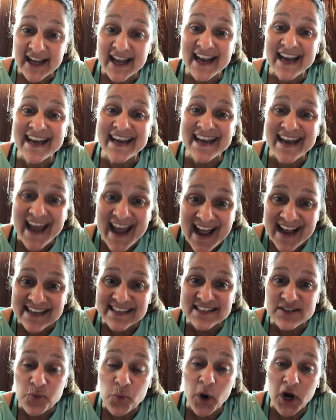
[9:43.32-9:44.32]

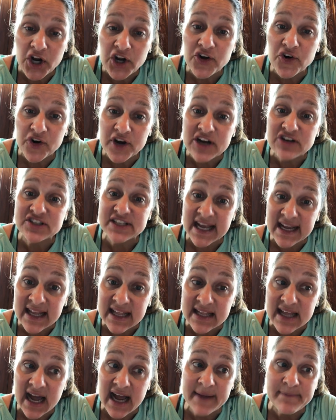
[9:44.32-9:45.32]
Next, working on our second
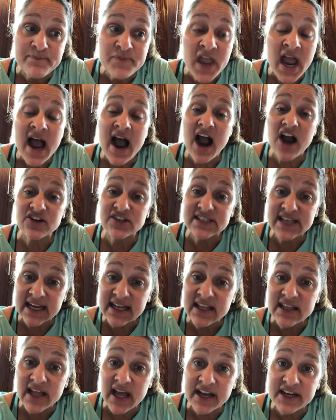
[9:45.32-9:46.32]
line. Our
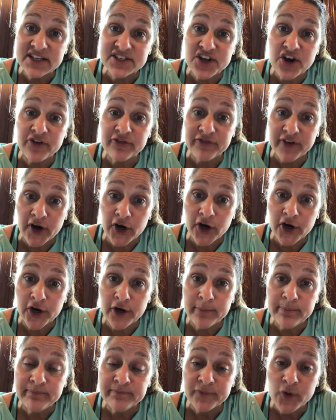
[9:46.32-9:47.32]
second line is our
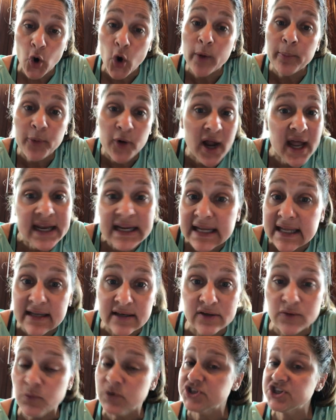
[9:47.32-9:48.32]
verb or predicate,
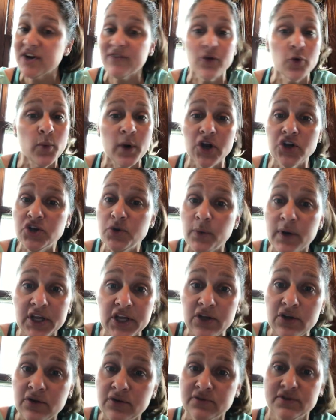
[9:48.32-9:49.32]
whichever word you want to
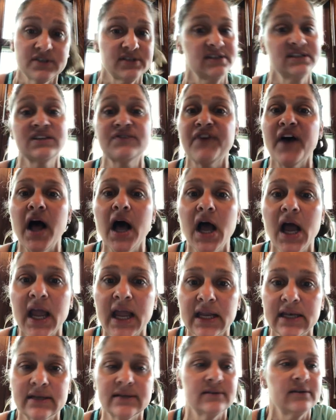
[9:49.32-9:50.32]
use. It's
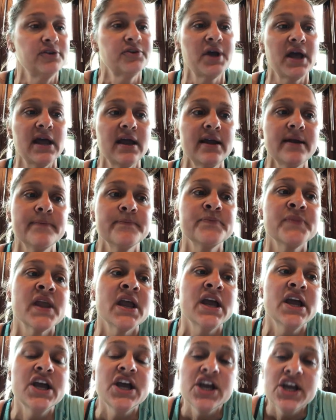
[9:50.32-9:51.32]
fine, okay?
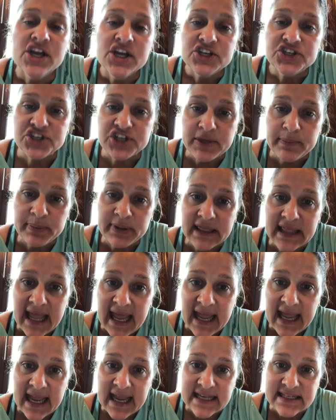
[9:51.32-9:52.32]
She
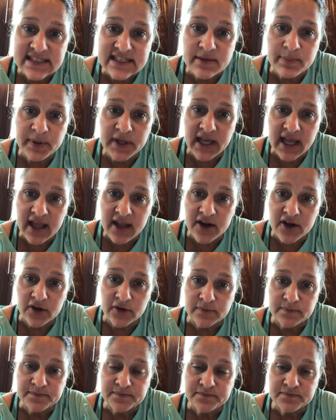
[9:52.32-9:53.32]
plays the piano.